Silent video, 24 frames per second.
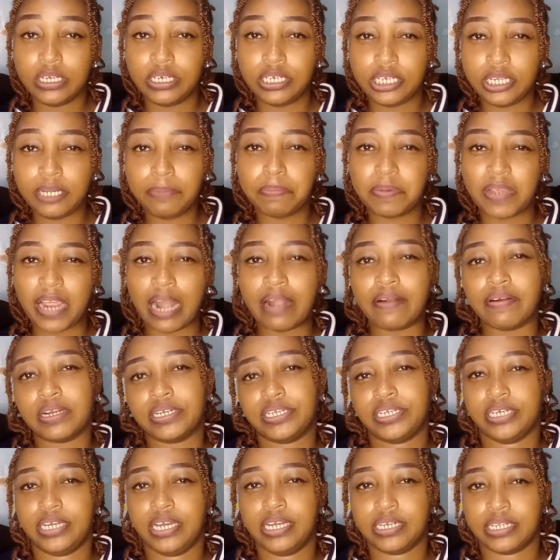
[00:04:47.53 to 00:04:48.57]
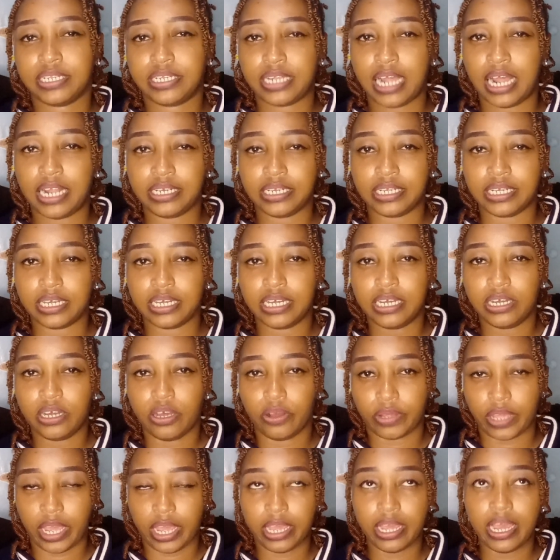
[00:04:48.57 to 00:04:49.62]
deep character understanding,
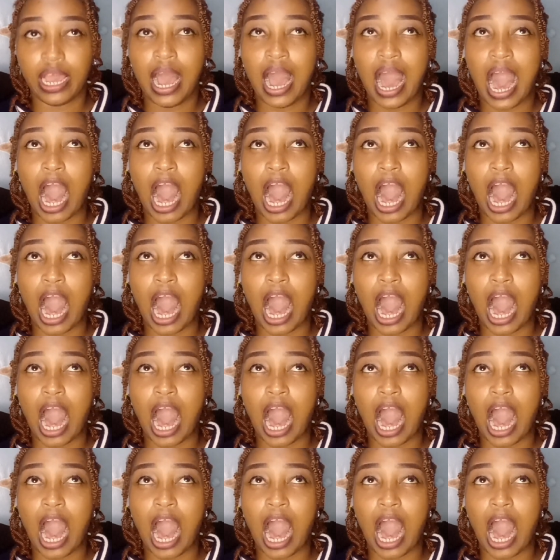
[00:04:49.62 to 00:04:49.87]
okay?